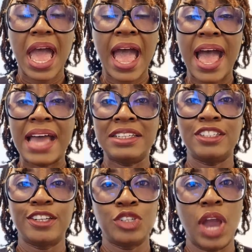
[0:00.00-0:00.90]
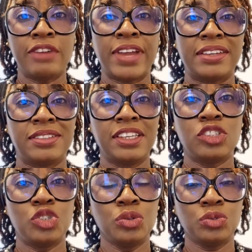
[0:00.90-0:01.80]
and you have like
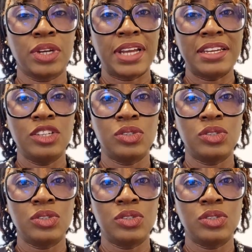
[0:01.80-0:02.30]
6 children that need